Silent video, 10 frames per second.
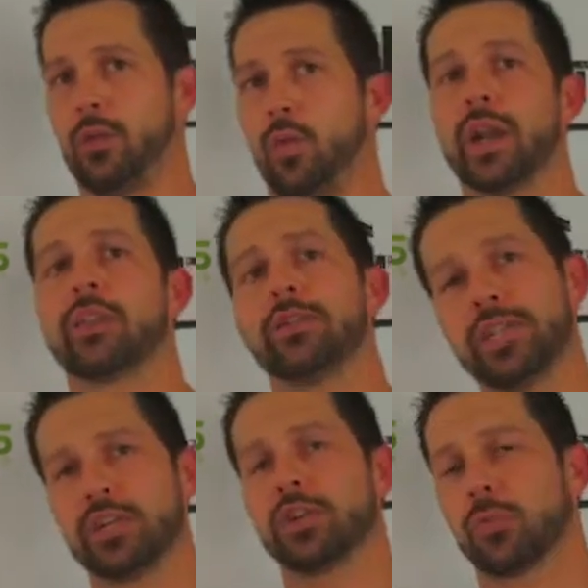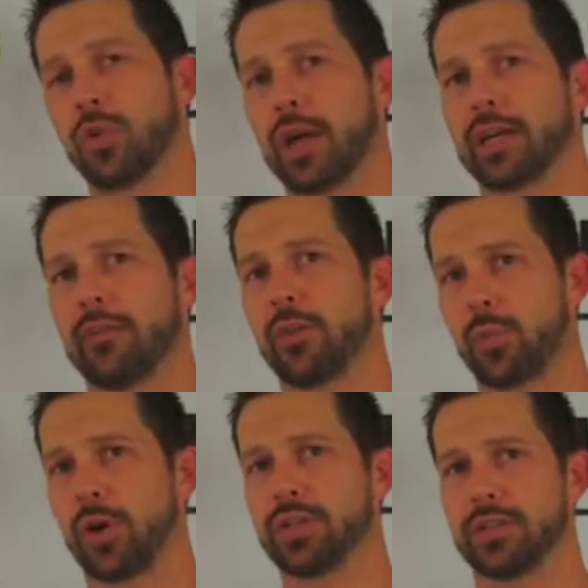What other digital product have you
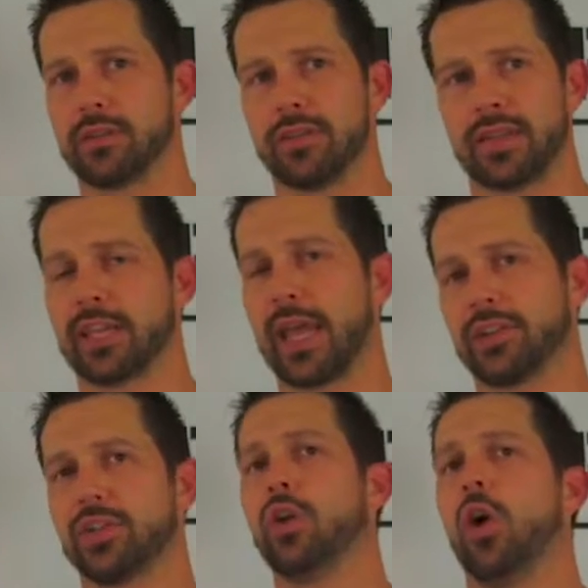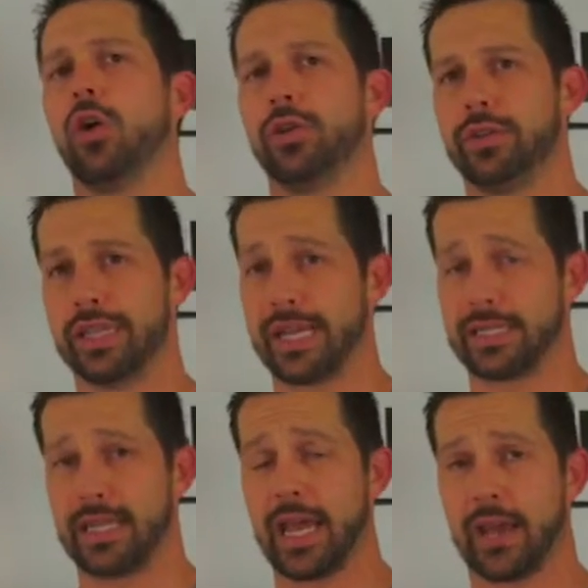purchased that they actually call you the
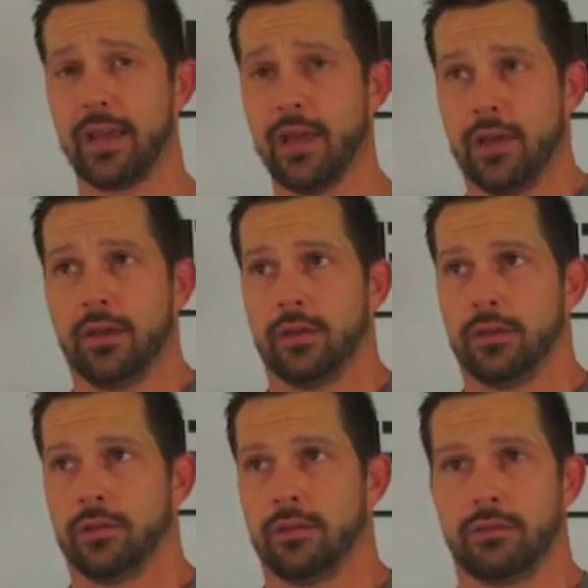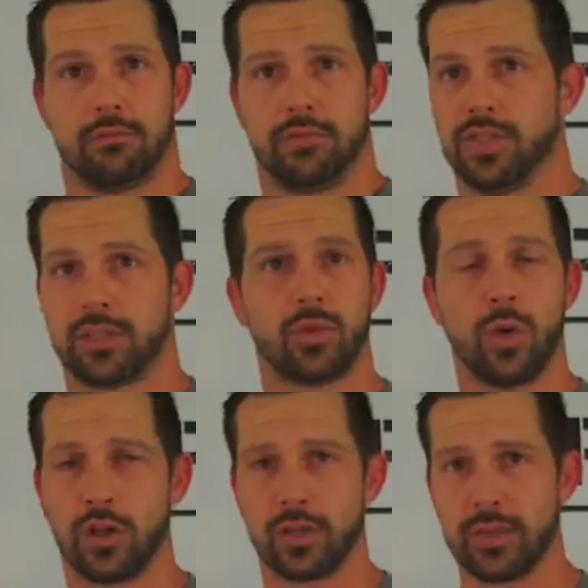next day just to
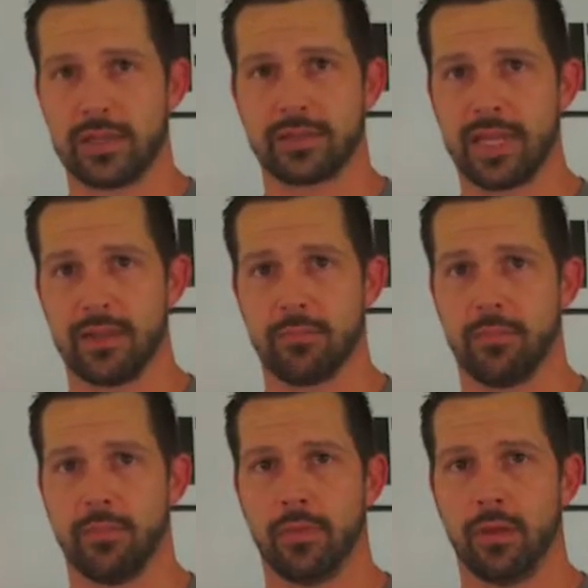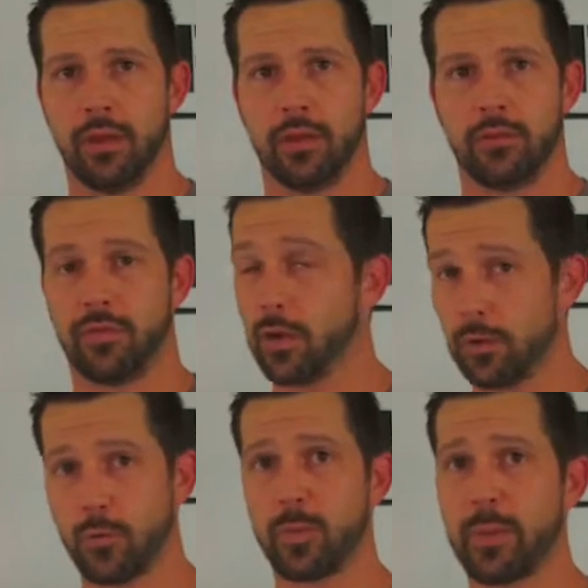welcome you to the team?
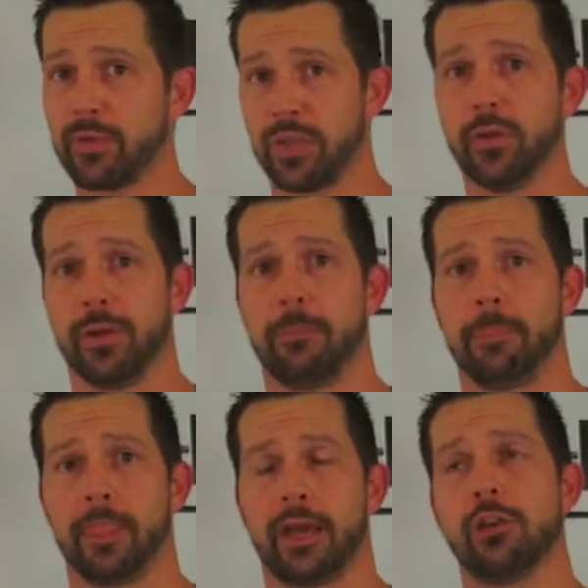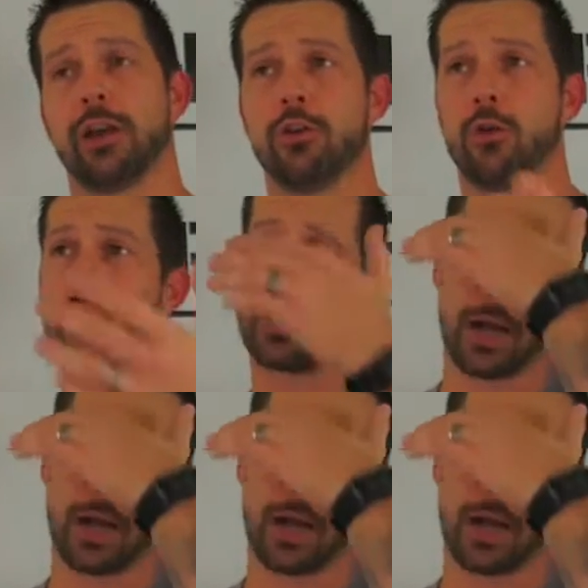Very few people do it. I know